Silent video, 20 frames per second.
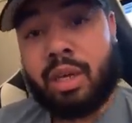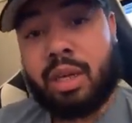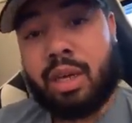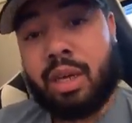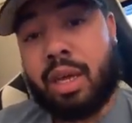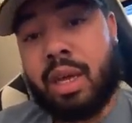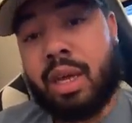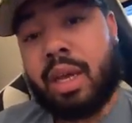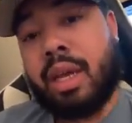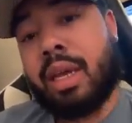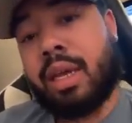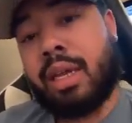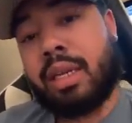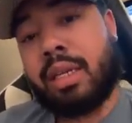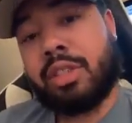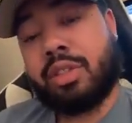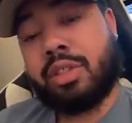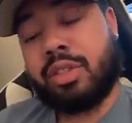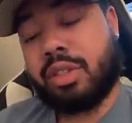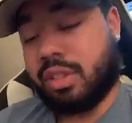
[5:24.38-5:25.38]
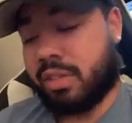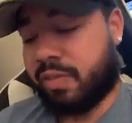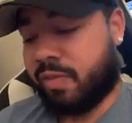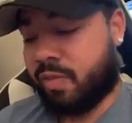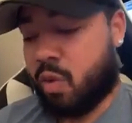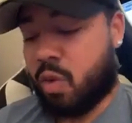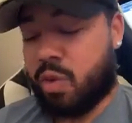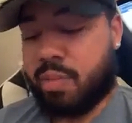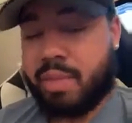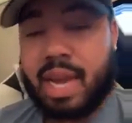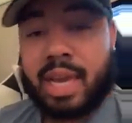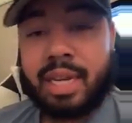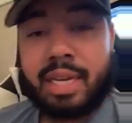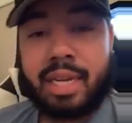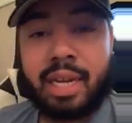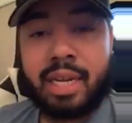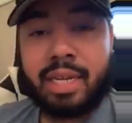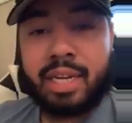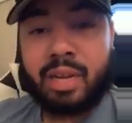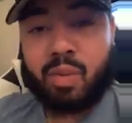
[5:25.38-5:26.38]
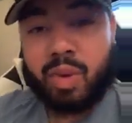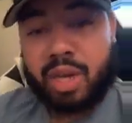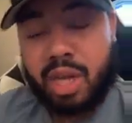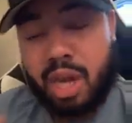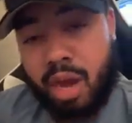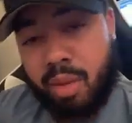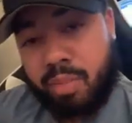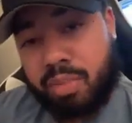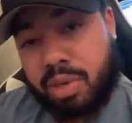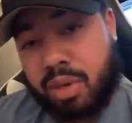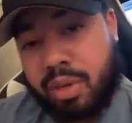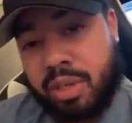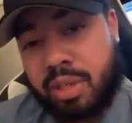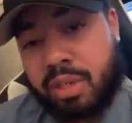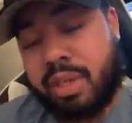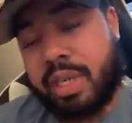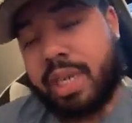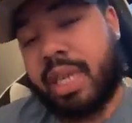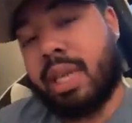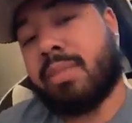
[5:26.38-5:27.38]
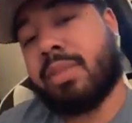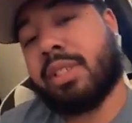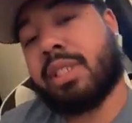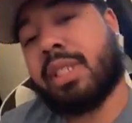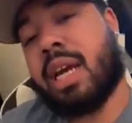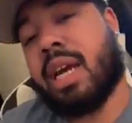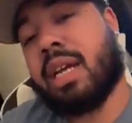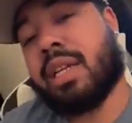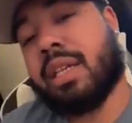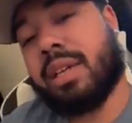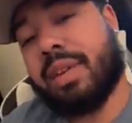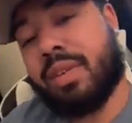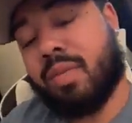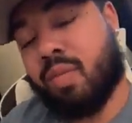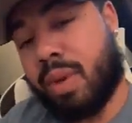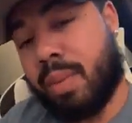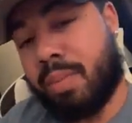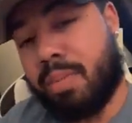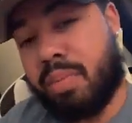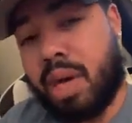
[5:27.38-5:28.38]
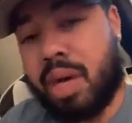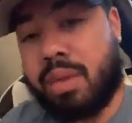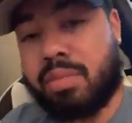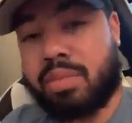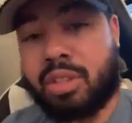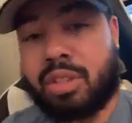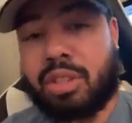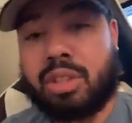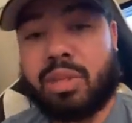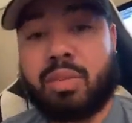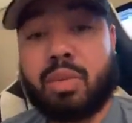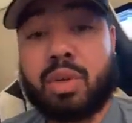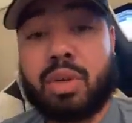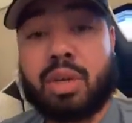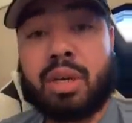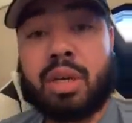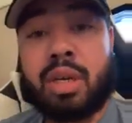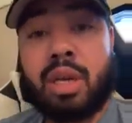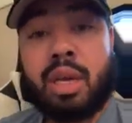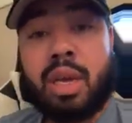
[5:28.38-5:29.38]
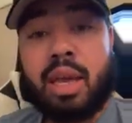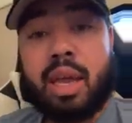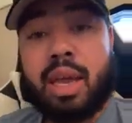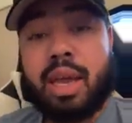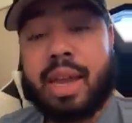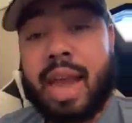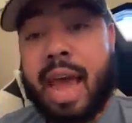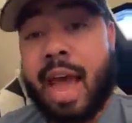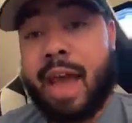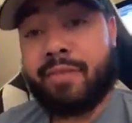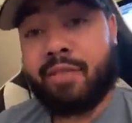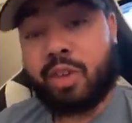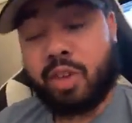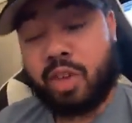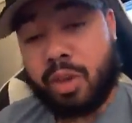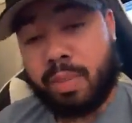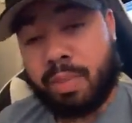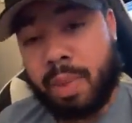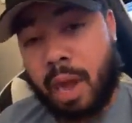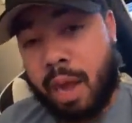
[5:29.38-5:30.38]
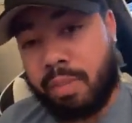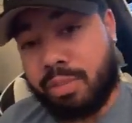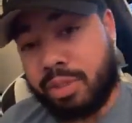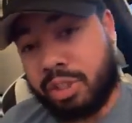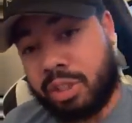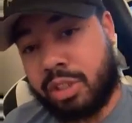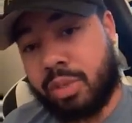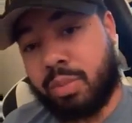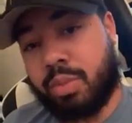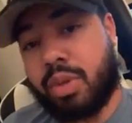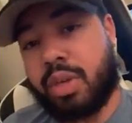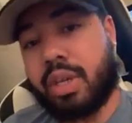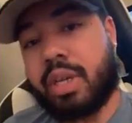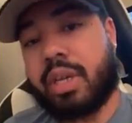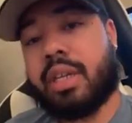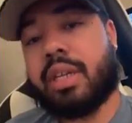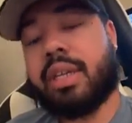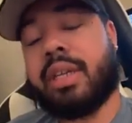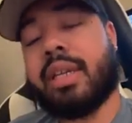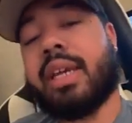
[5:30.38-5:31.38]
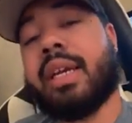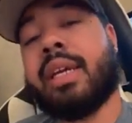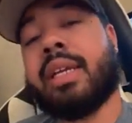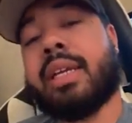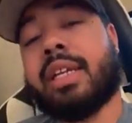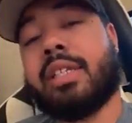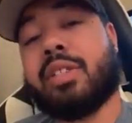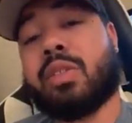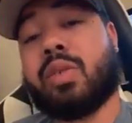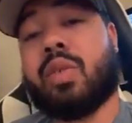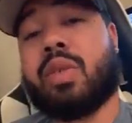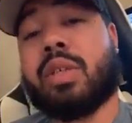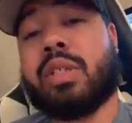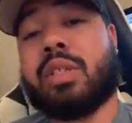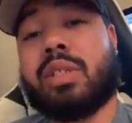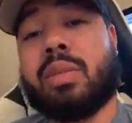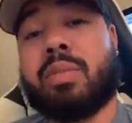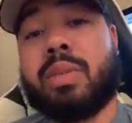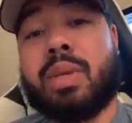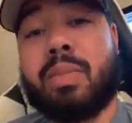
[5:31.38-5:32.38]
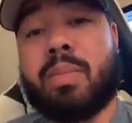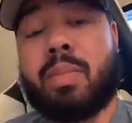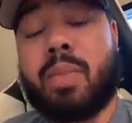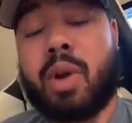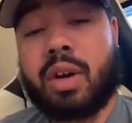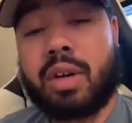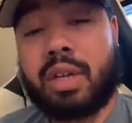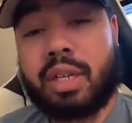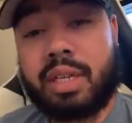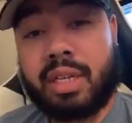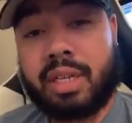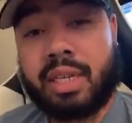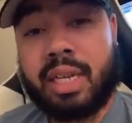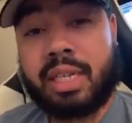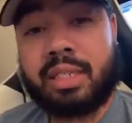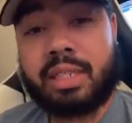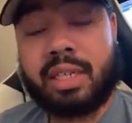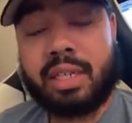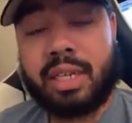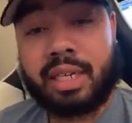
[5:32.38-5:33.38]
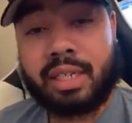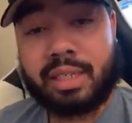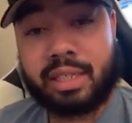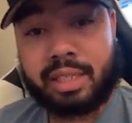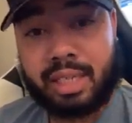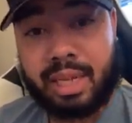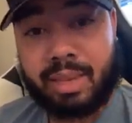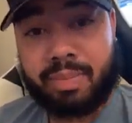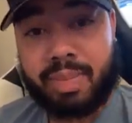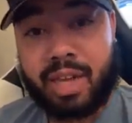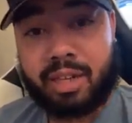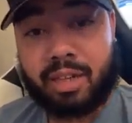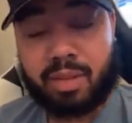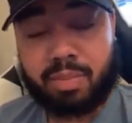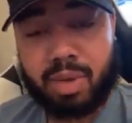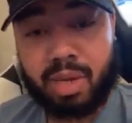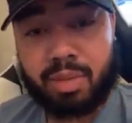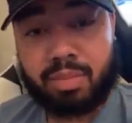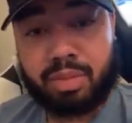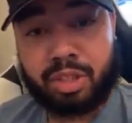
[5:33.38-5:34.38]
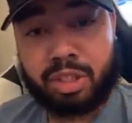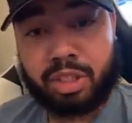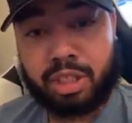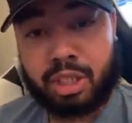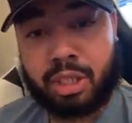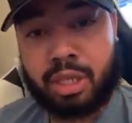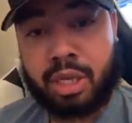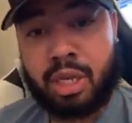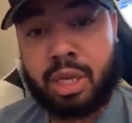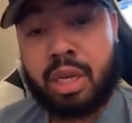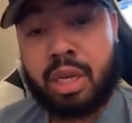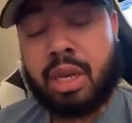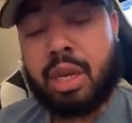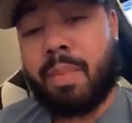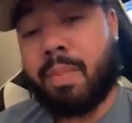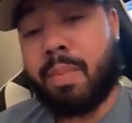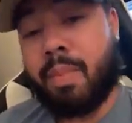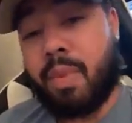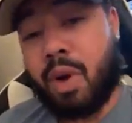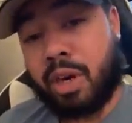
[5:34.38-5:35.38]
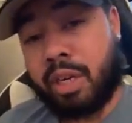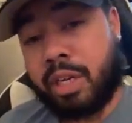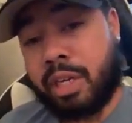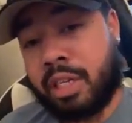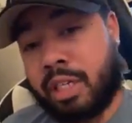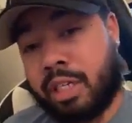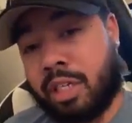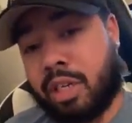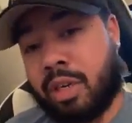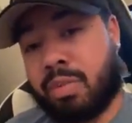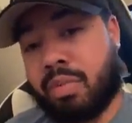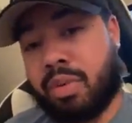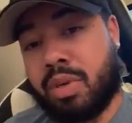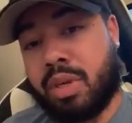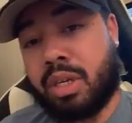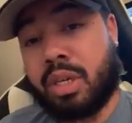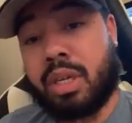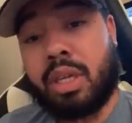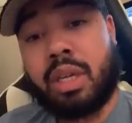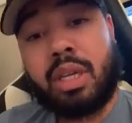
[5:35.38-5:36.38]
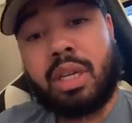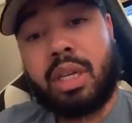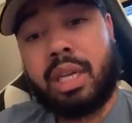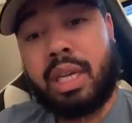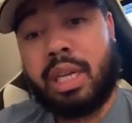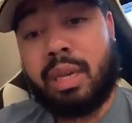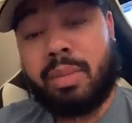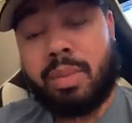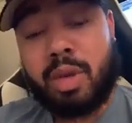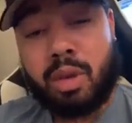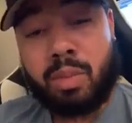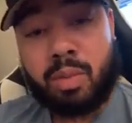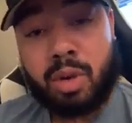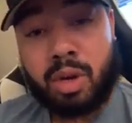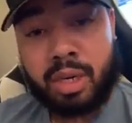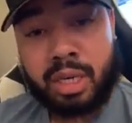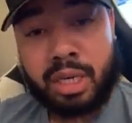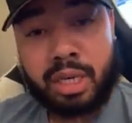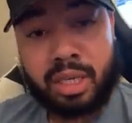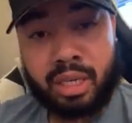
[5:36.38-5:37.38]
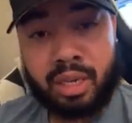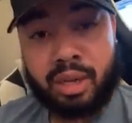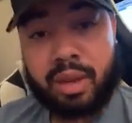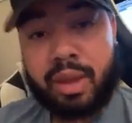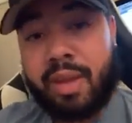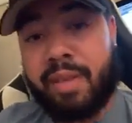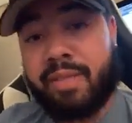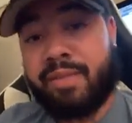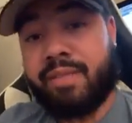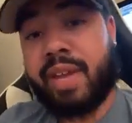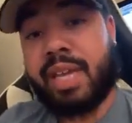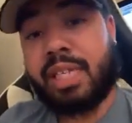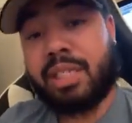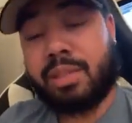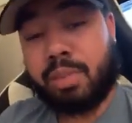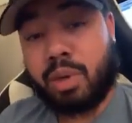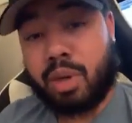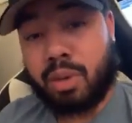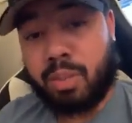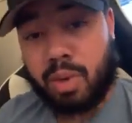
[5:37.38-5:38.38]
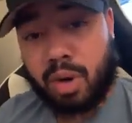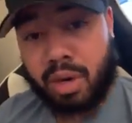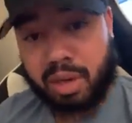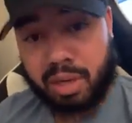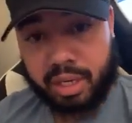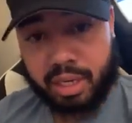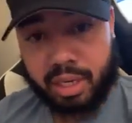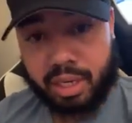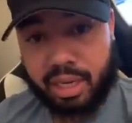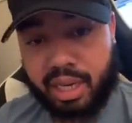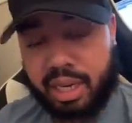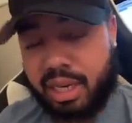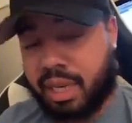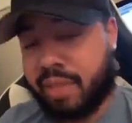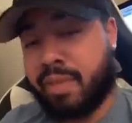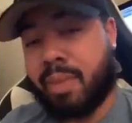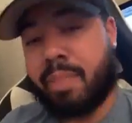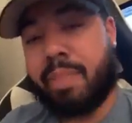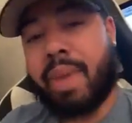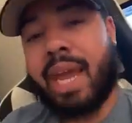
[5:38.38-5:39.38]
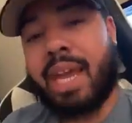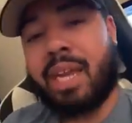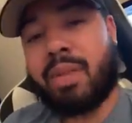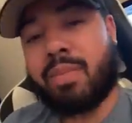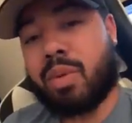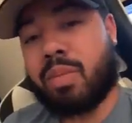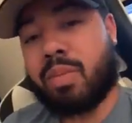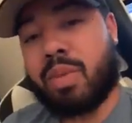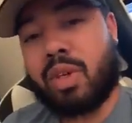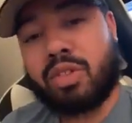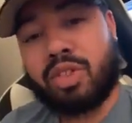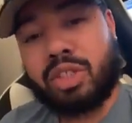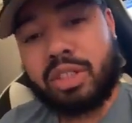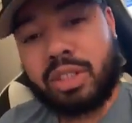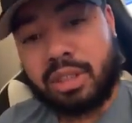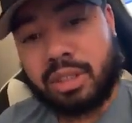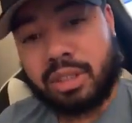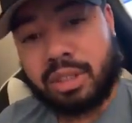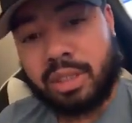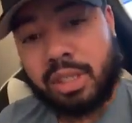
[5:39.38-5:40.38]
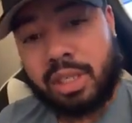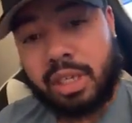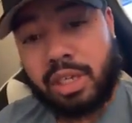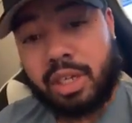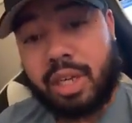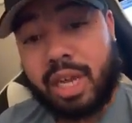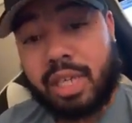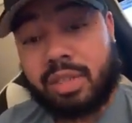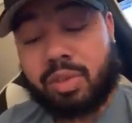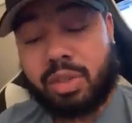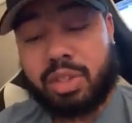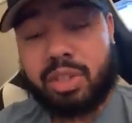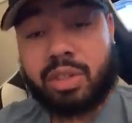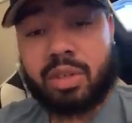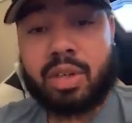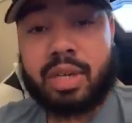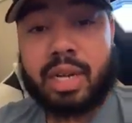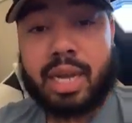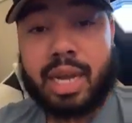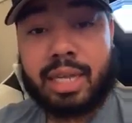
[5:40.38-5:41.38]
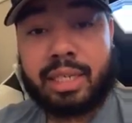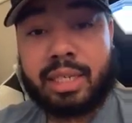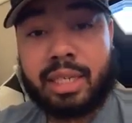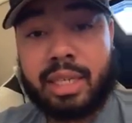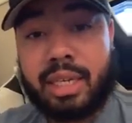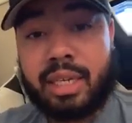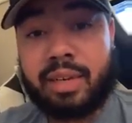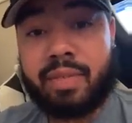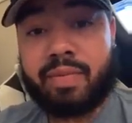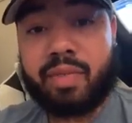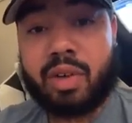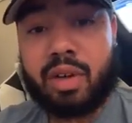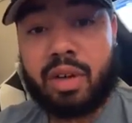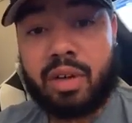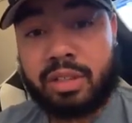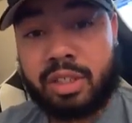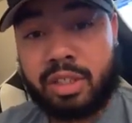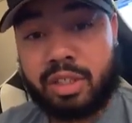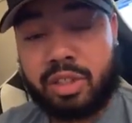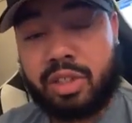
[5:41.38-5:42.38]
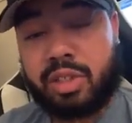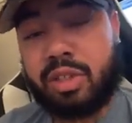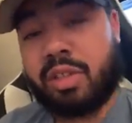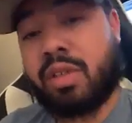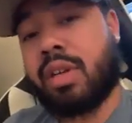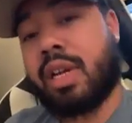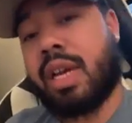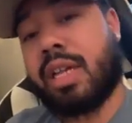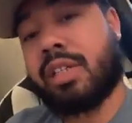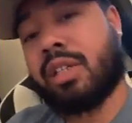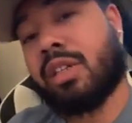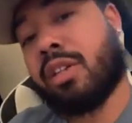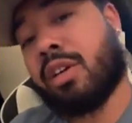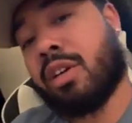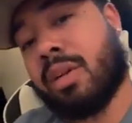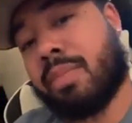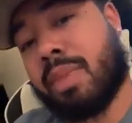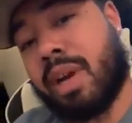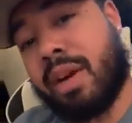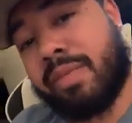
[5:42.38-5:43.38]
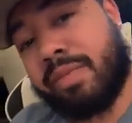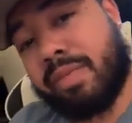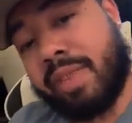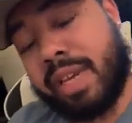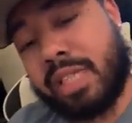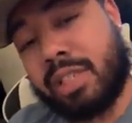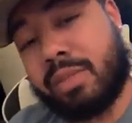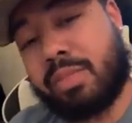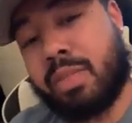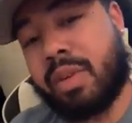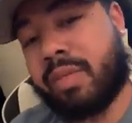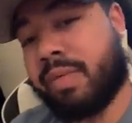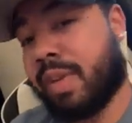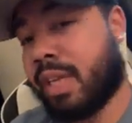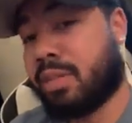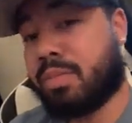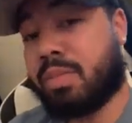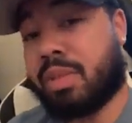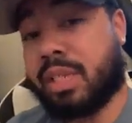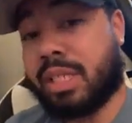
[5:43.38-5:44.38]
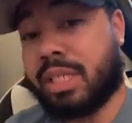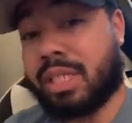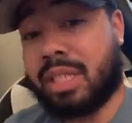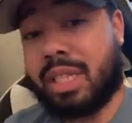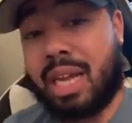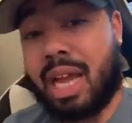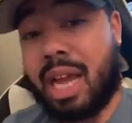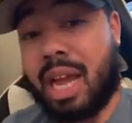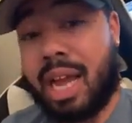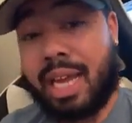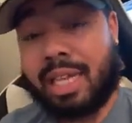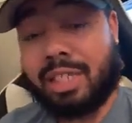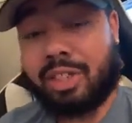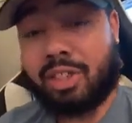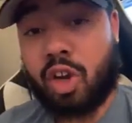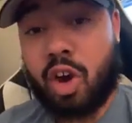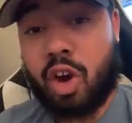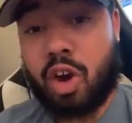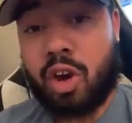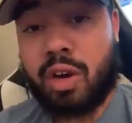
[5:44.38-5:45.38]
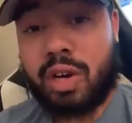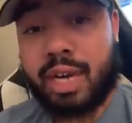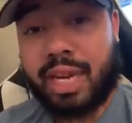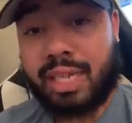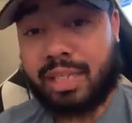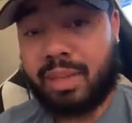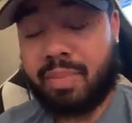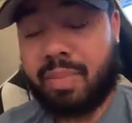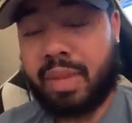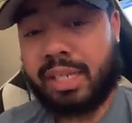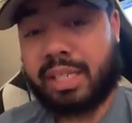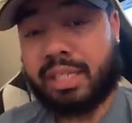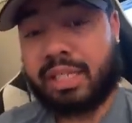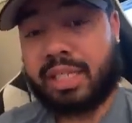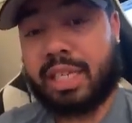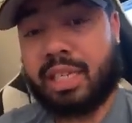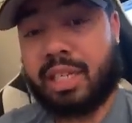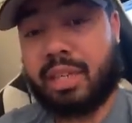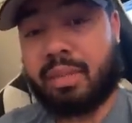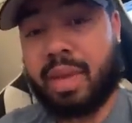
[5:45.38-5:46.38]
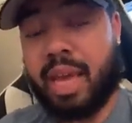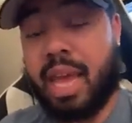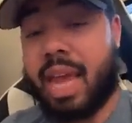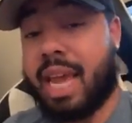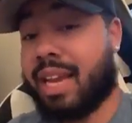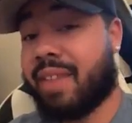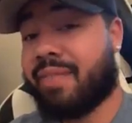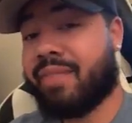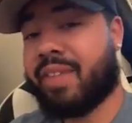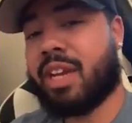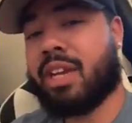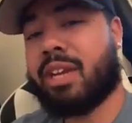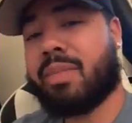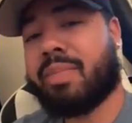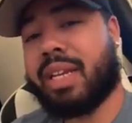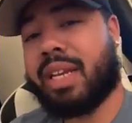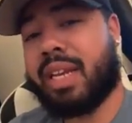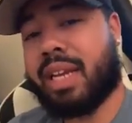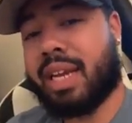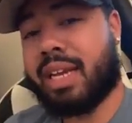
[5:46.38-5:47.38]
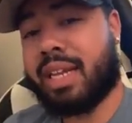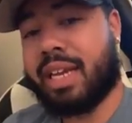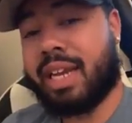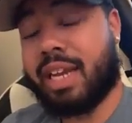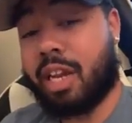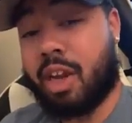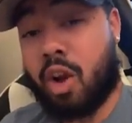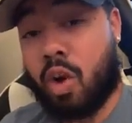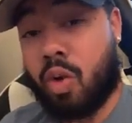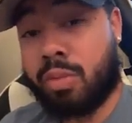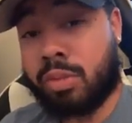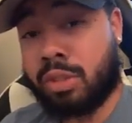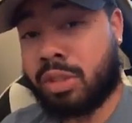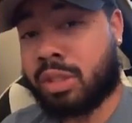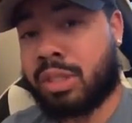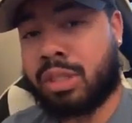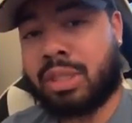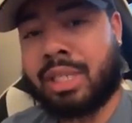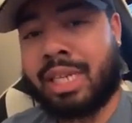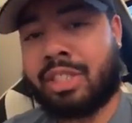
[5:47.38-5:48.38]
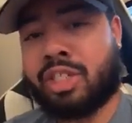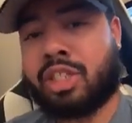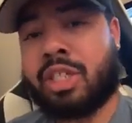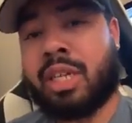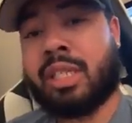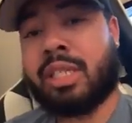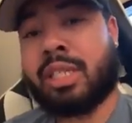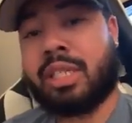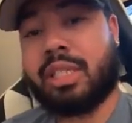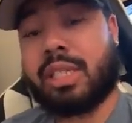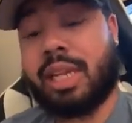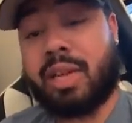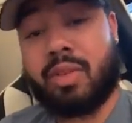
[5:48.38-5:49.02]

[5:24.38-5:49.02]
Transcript: And you just format it, and then we upload it on Amazon, and then we publish the book. And after you publish the book, then it's going to be marketing. That's the next step after publishing. Marketing your book, email marketing, Facebook marketing, and even paid promotion. That's what you're going to have to get involved into. You're going to have to learn about Facebook. Facebook is not as hard as it may seem. In the very beginning, it almost looks like Chinese.